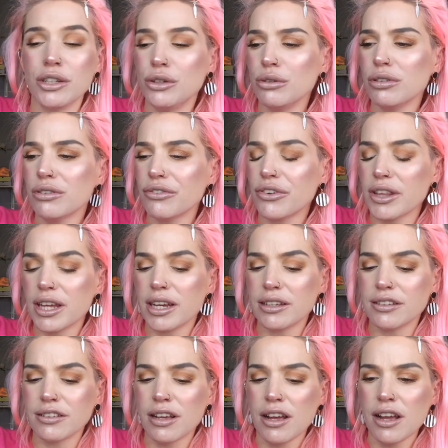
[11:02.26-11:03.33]
a use for
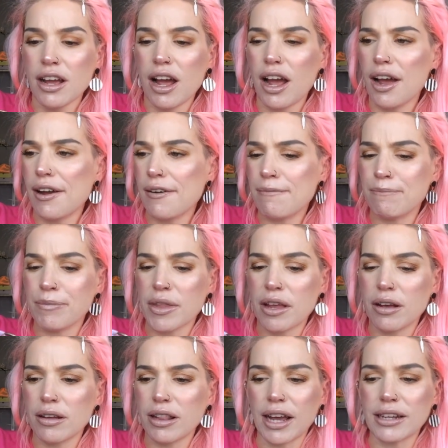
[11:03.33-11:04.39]
this,
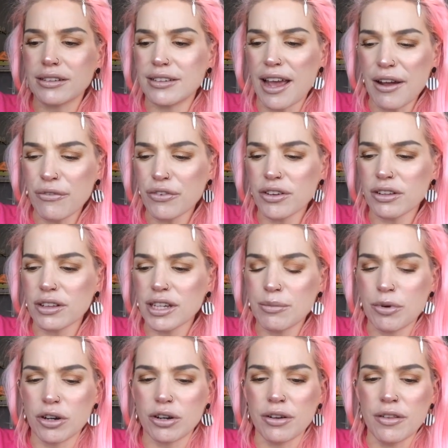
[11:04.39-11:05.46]
like definitely,
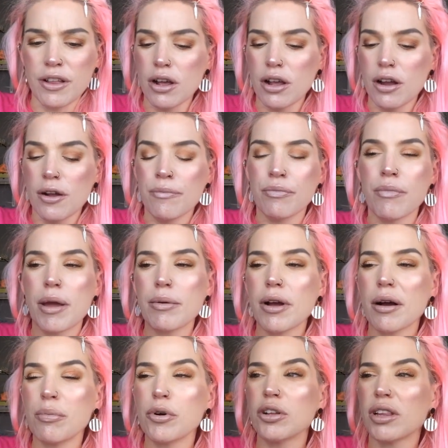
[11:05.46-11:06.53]
but maybe
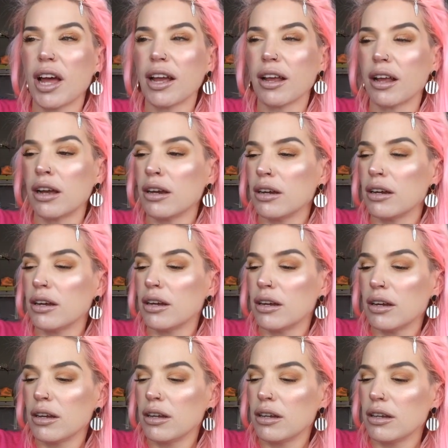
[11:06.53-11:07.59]
I'll put like
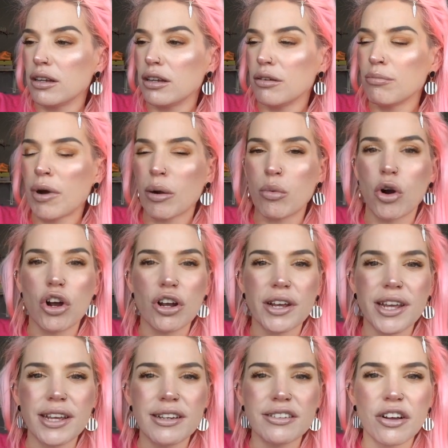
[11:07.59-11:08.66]
my
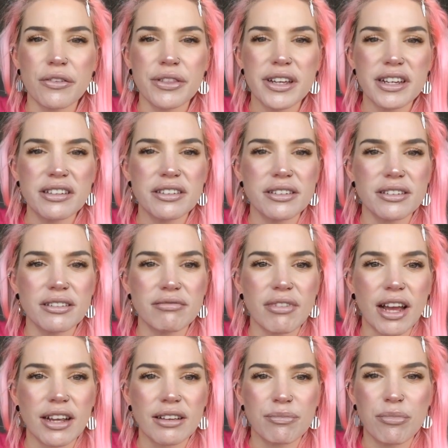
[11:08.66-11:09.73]
work keys on this,
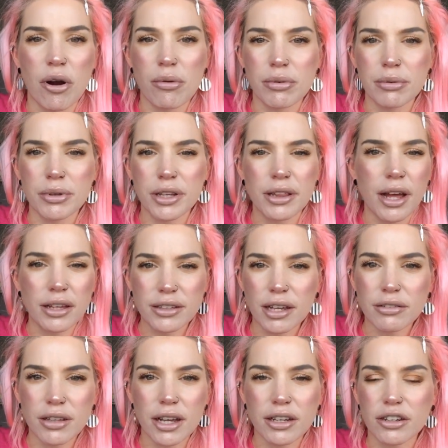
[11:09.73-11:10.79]
like probably that
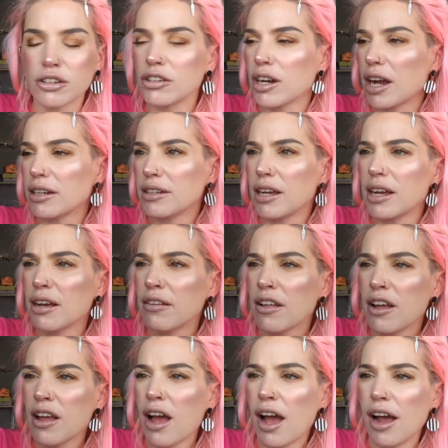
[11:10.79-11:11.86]
sounds like a good idea.
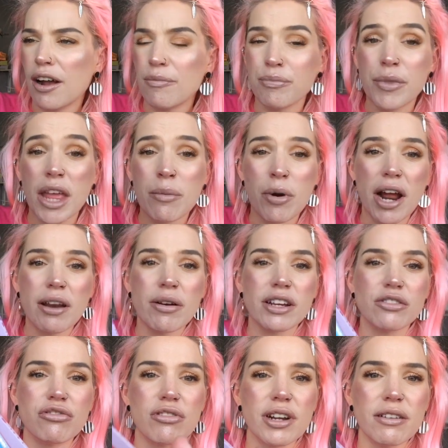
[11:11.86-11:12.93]
But anyway,
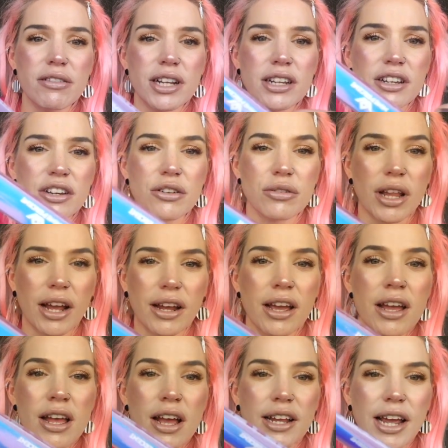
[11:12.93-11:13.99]
it's really, really cute. Like,
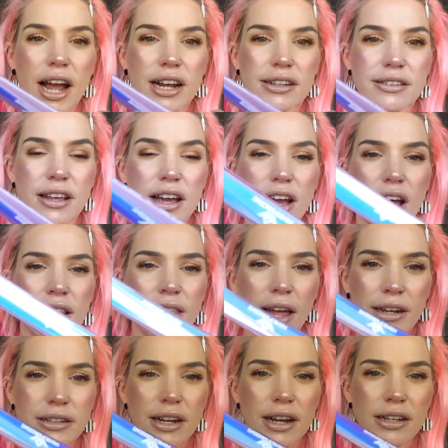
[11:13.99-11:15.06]
guys,
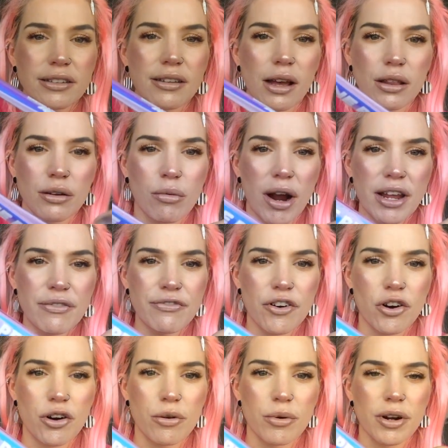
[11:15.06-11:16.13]
lanyards are the way
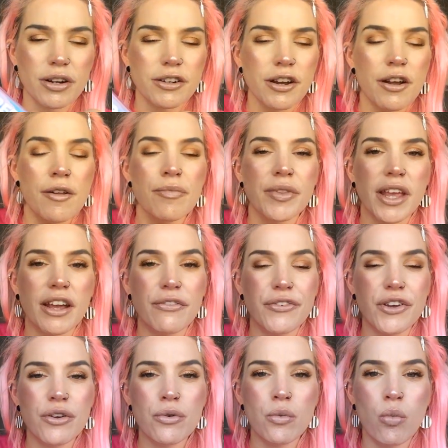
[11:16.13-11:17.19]
forward.
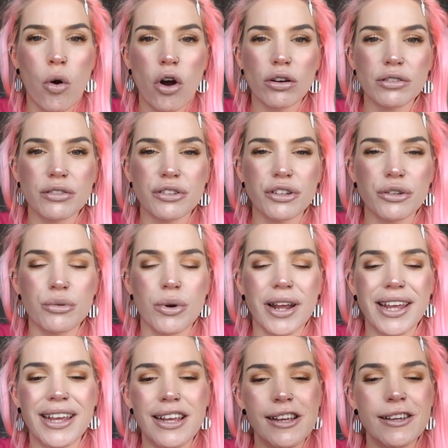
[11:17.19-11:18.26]
If you want to
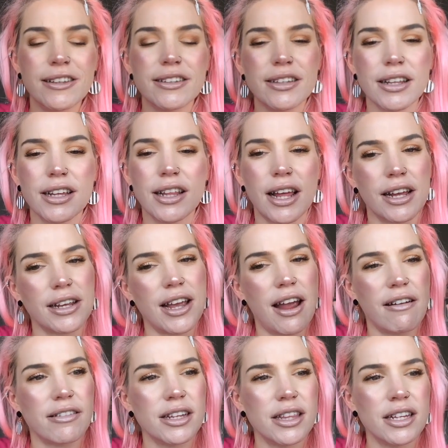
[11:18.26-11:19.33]
easily like
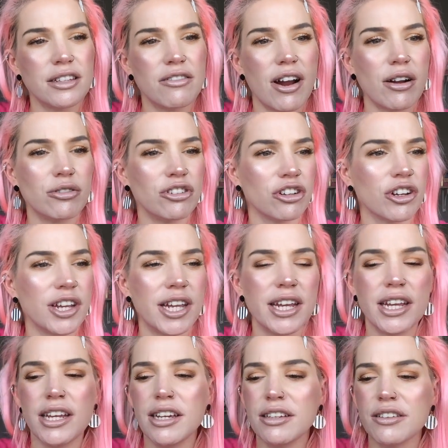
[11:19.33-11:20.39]
carry things around, your
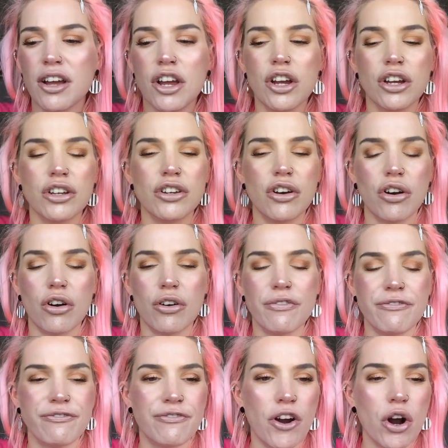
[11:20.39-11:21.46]
keys, your
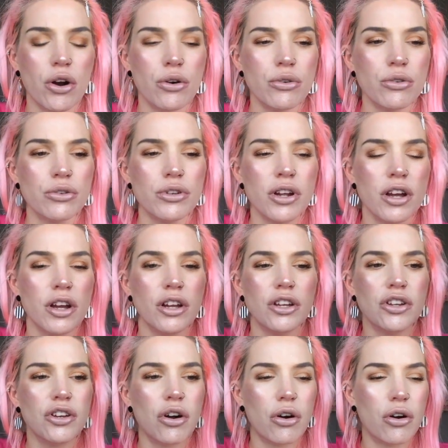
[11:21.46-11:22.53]
phone,
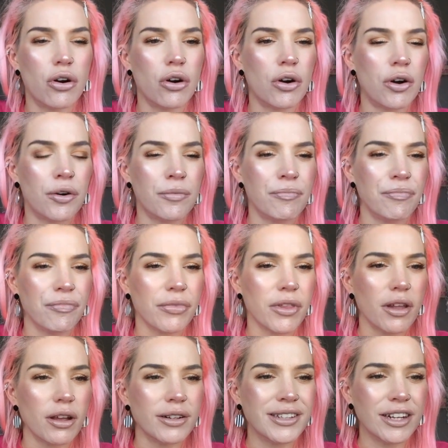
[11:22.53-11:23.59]
your
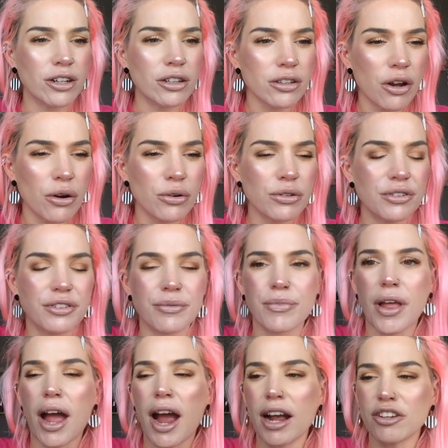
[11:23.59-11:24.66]
dildos,
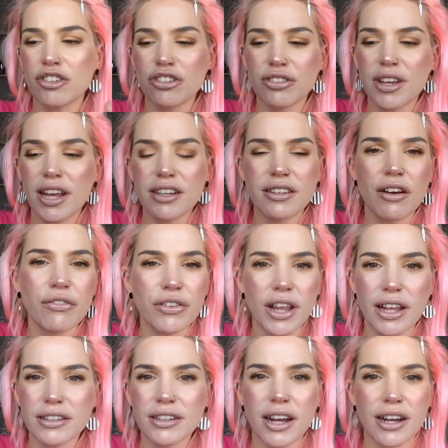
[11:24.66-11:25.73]
just get yourself
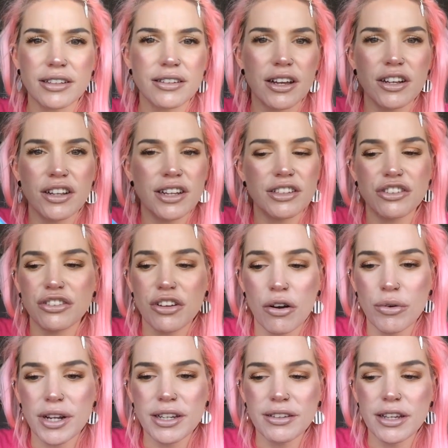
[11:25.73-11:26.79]
lanyards and it's
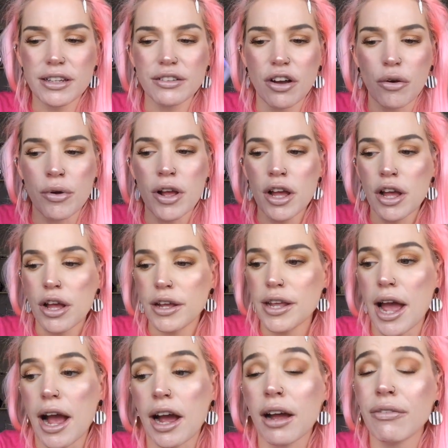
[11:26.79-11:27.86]
so easy. So
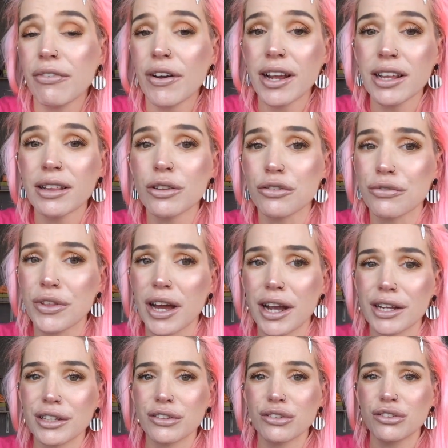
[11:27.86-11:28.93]
yeah, I fucking love
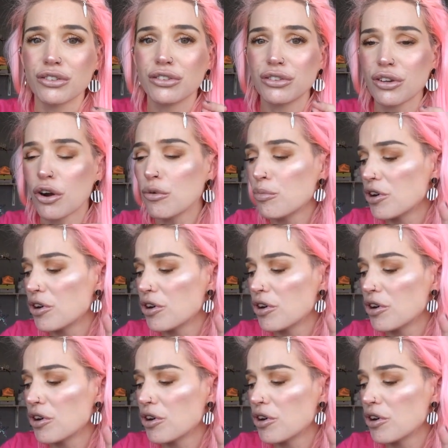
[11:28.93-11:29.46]
that. It's so